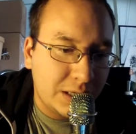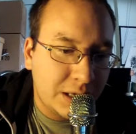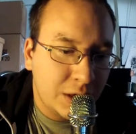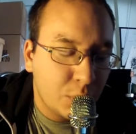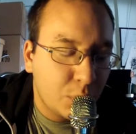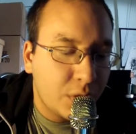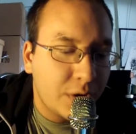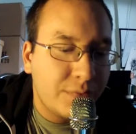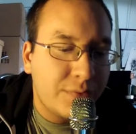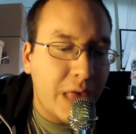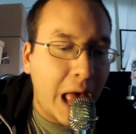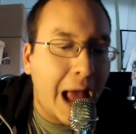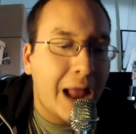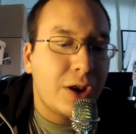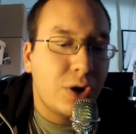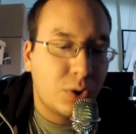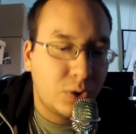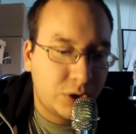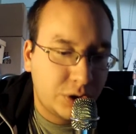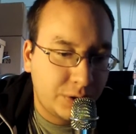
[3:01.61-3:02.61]
get rid of
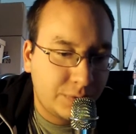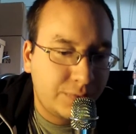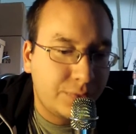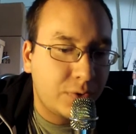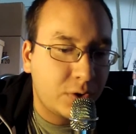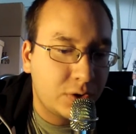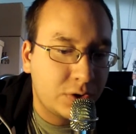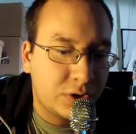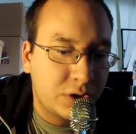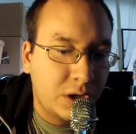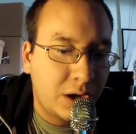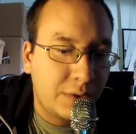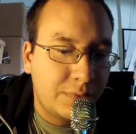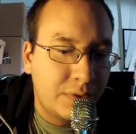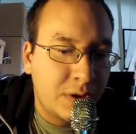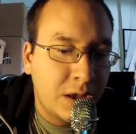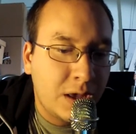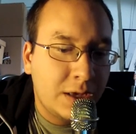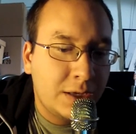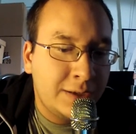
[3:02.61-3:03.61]
that notion first
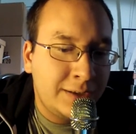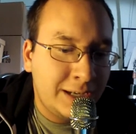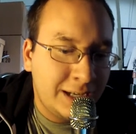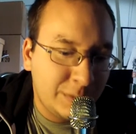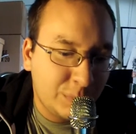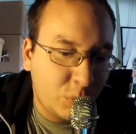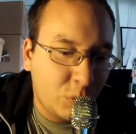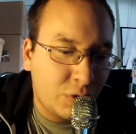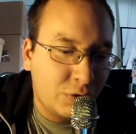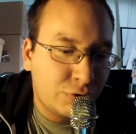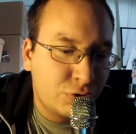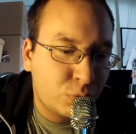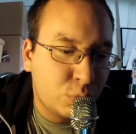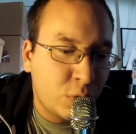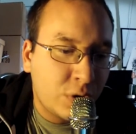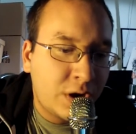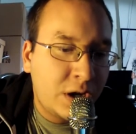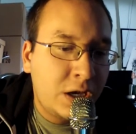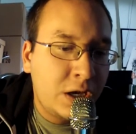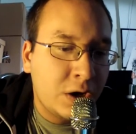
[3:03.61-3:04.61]
off. Xenomorphs
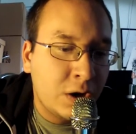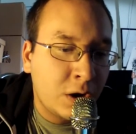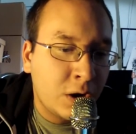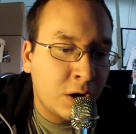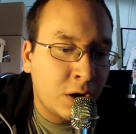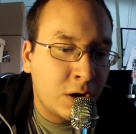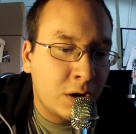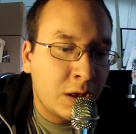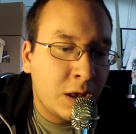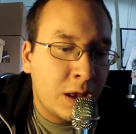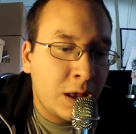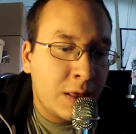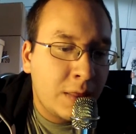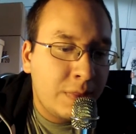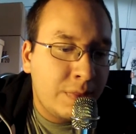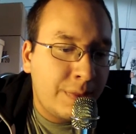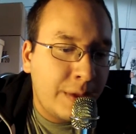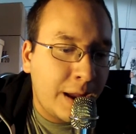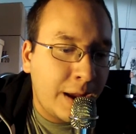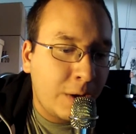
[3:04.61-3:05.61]
were here.
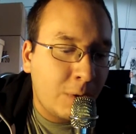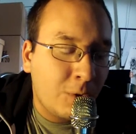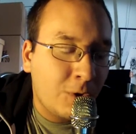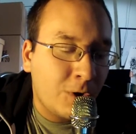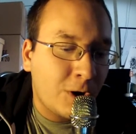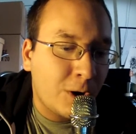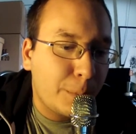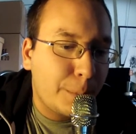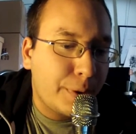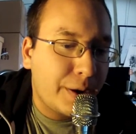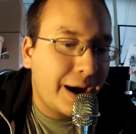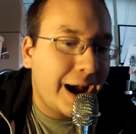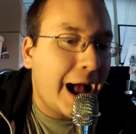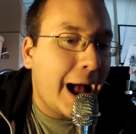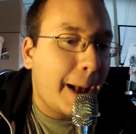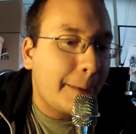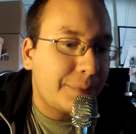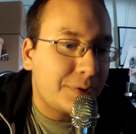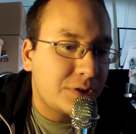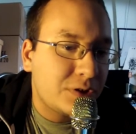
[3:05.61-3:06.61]
They were
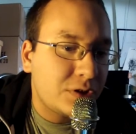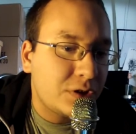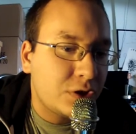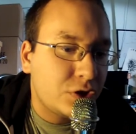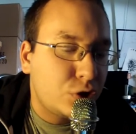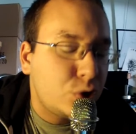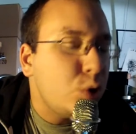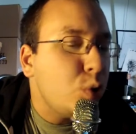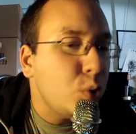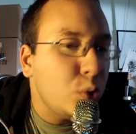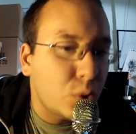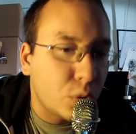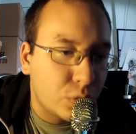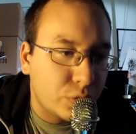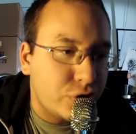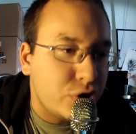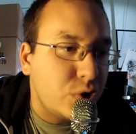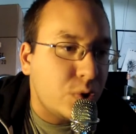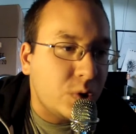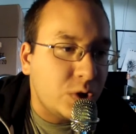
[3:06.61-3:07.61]
perhaps a
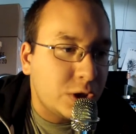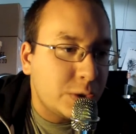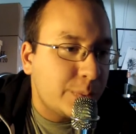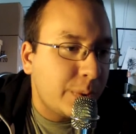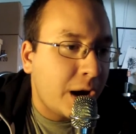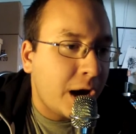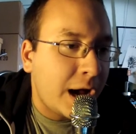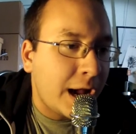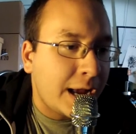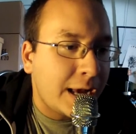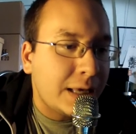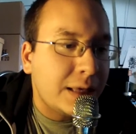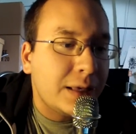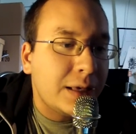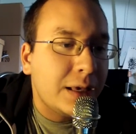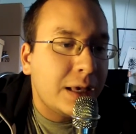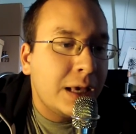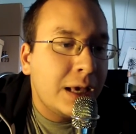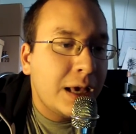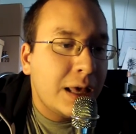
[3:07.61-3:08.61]
tool used
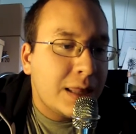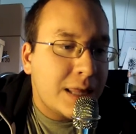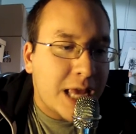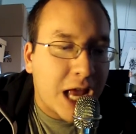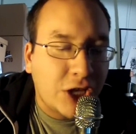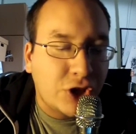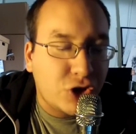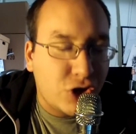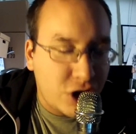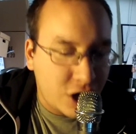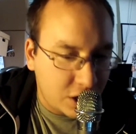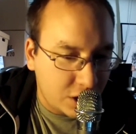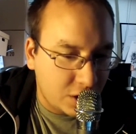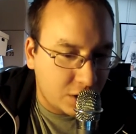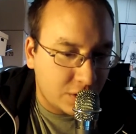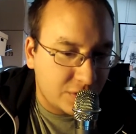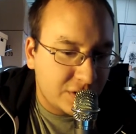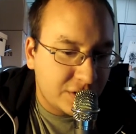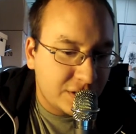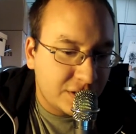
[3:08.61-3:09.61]
by the
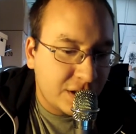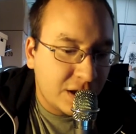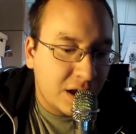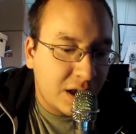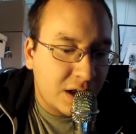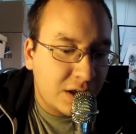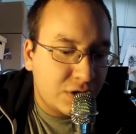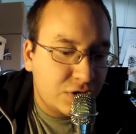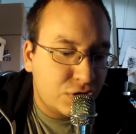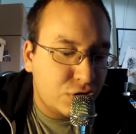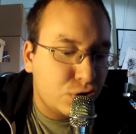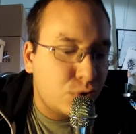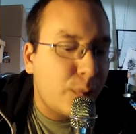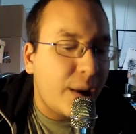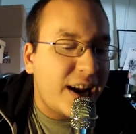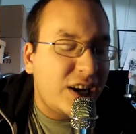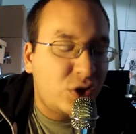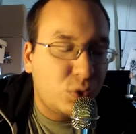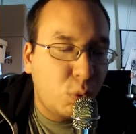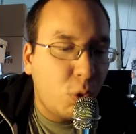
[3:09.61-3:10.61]
engineers to
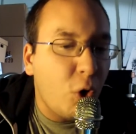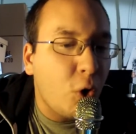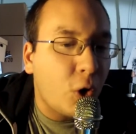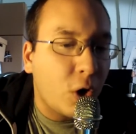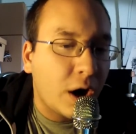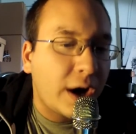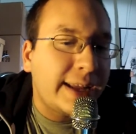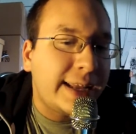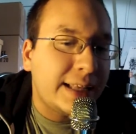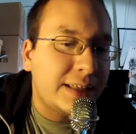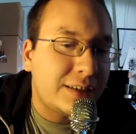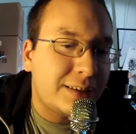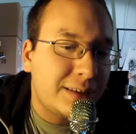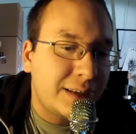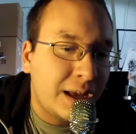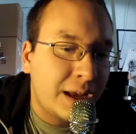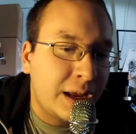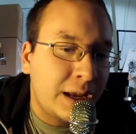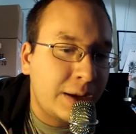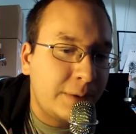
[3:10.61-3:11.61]
wage war against
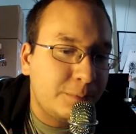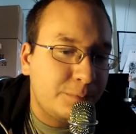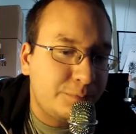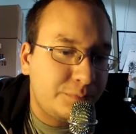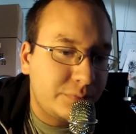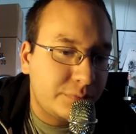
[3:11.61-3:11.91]
a,